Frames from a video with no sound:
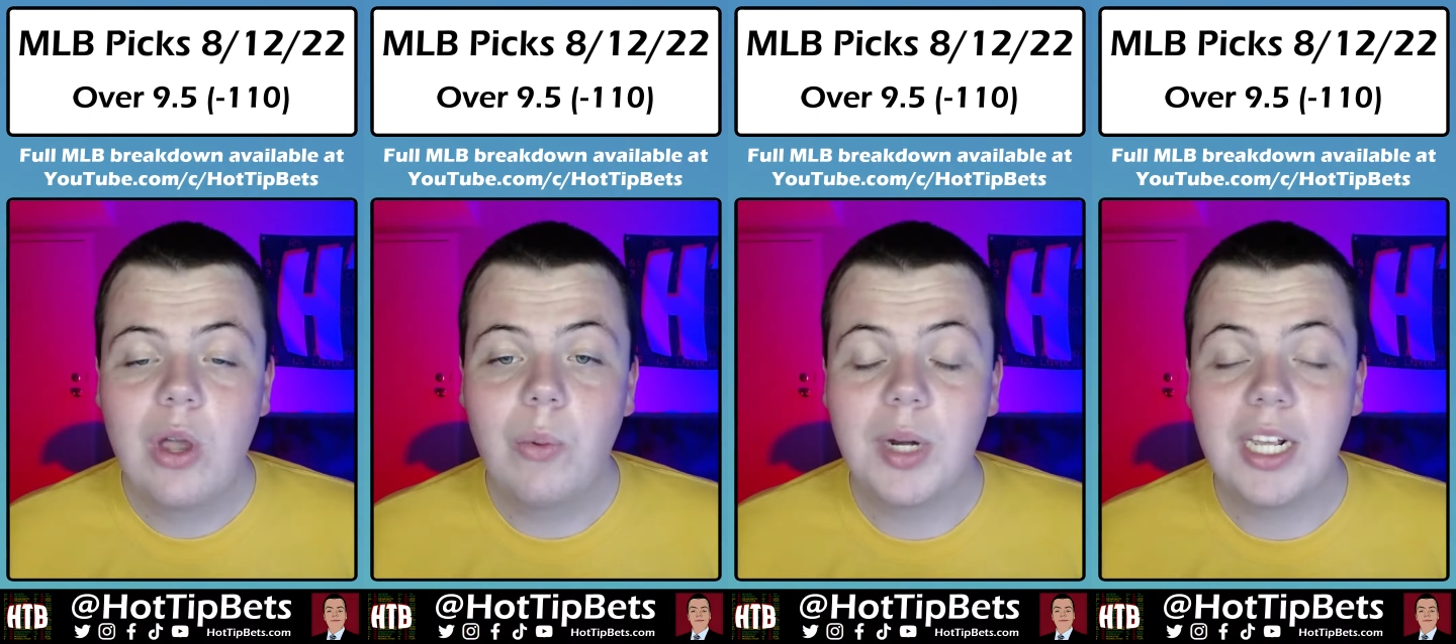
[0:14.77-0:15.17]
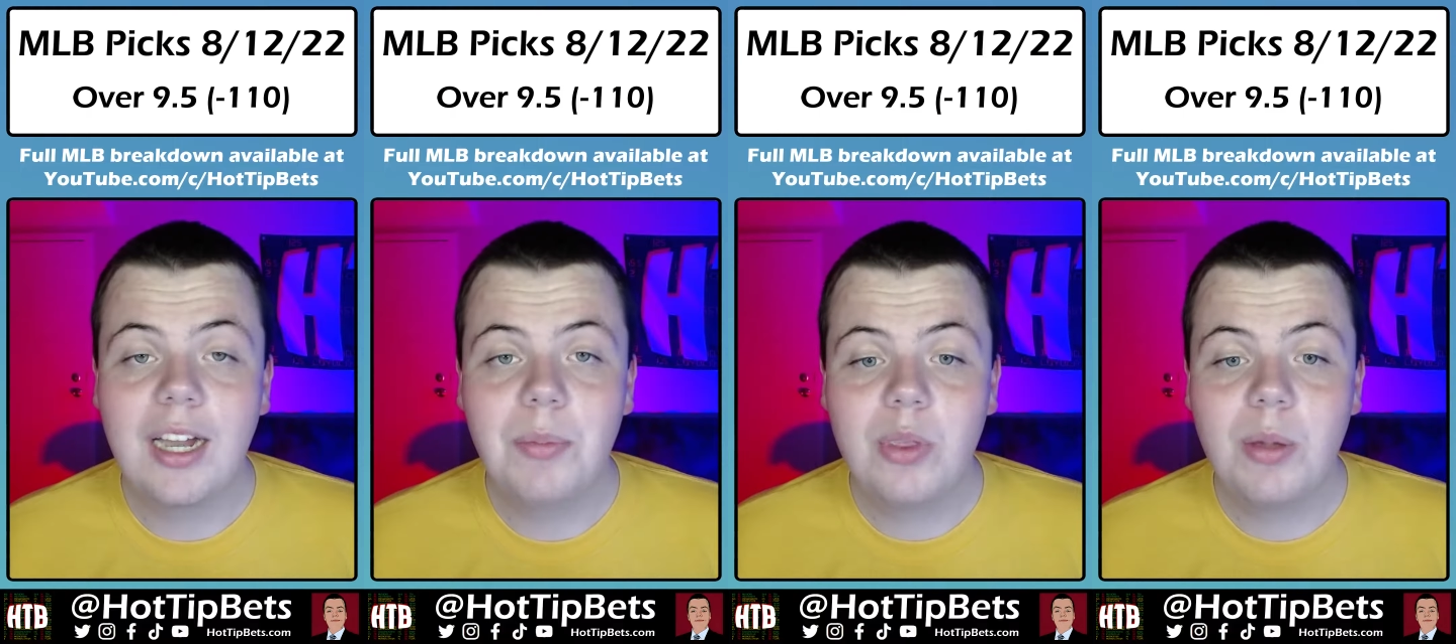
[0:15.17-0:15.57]
when it
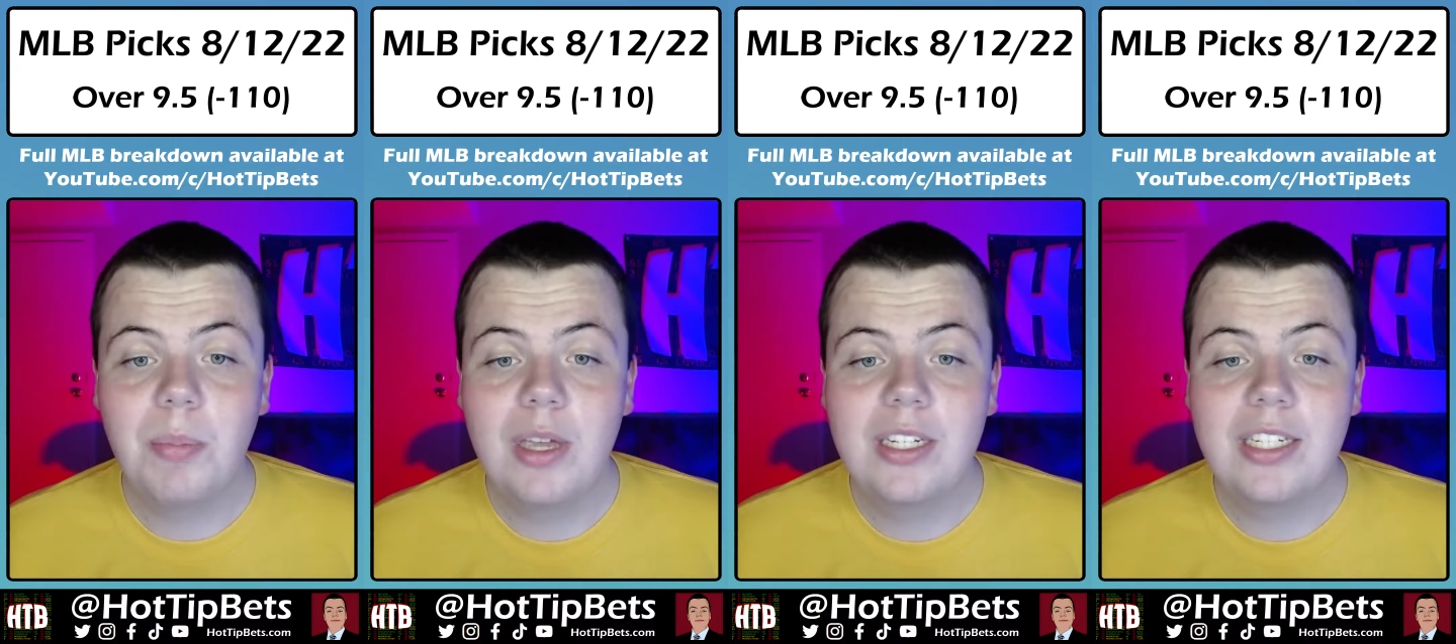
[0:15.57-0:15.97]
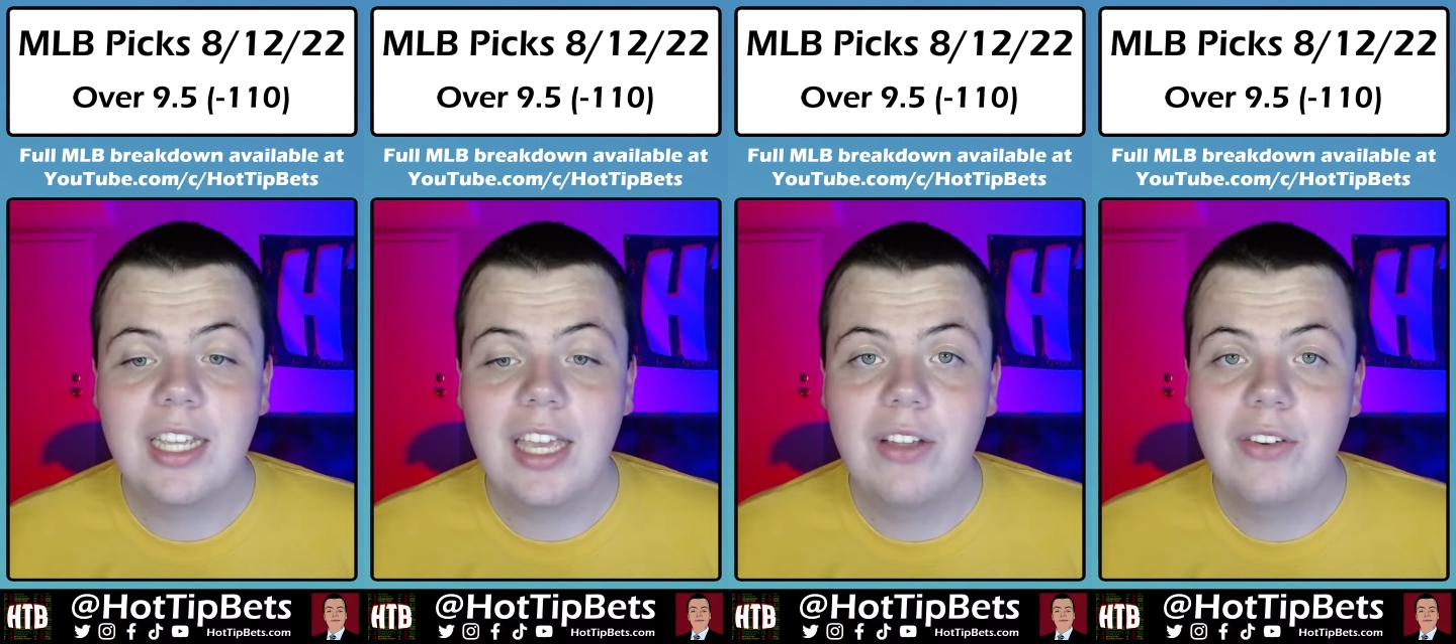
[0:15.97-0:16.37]
comes to
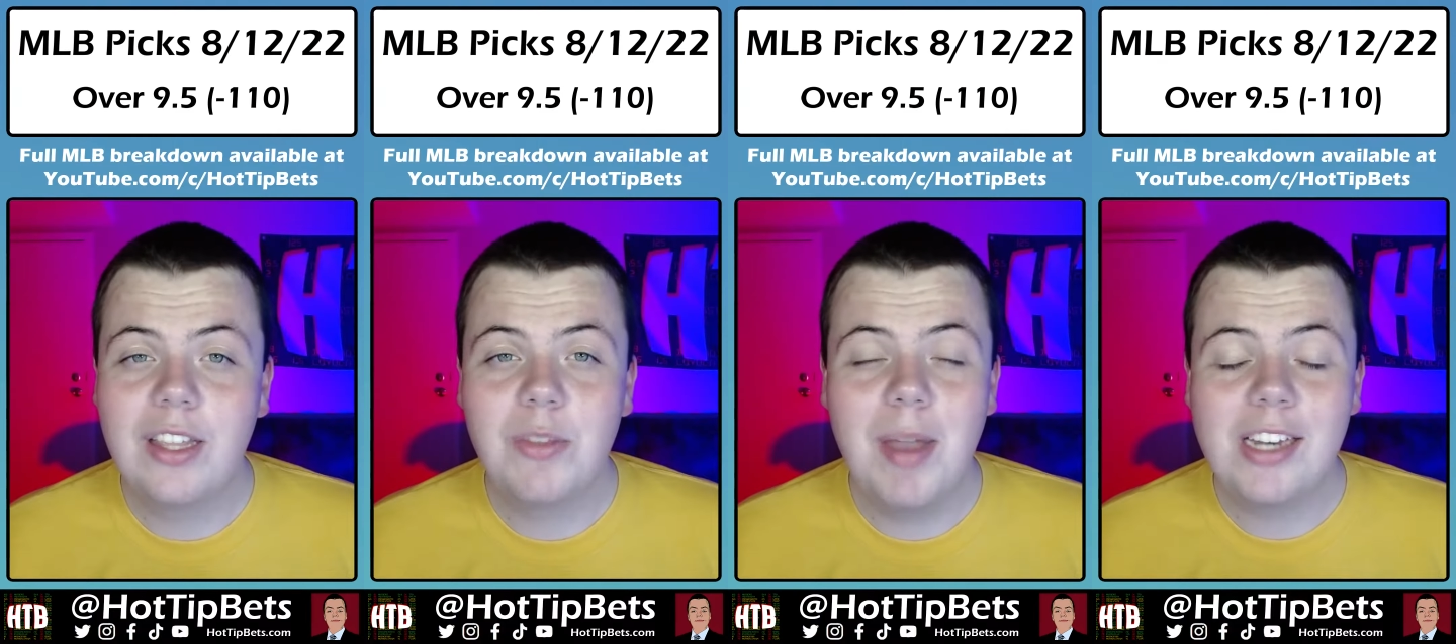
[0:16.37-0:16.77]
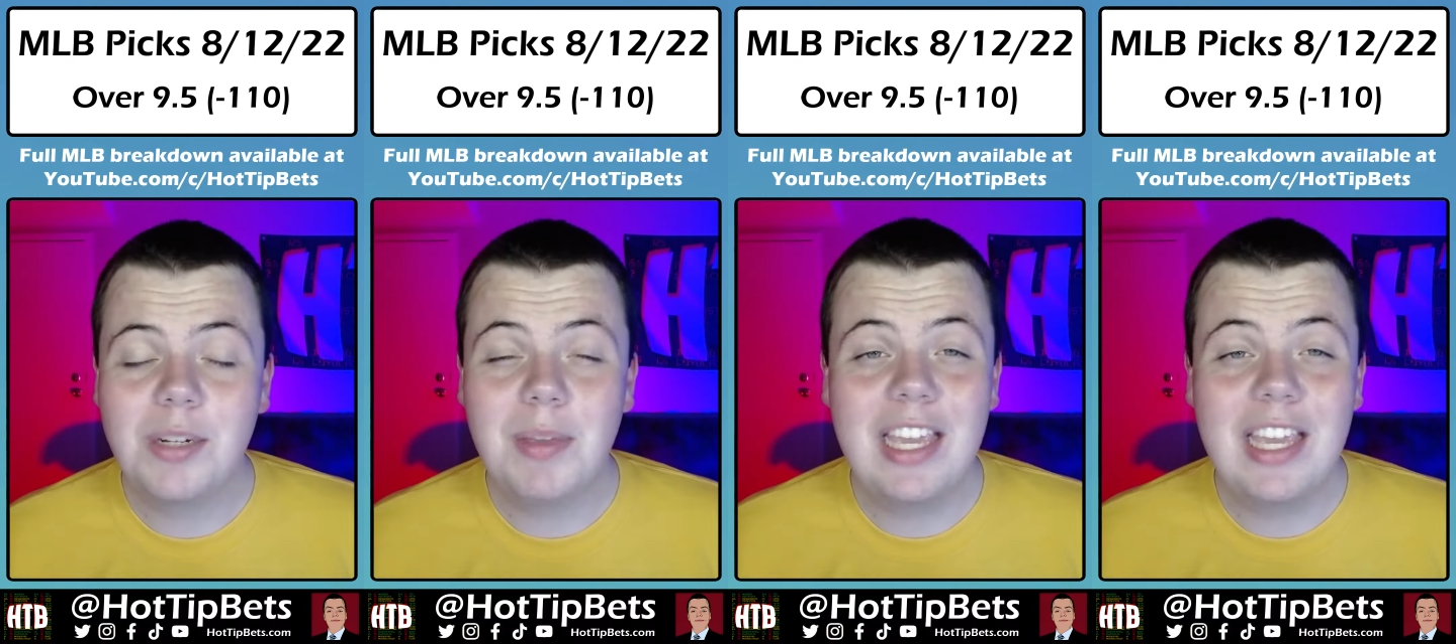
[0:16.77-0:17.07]
pitching here in this matchup,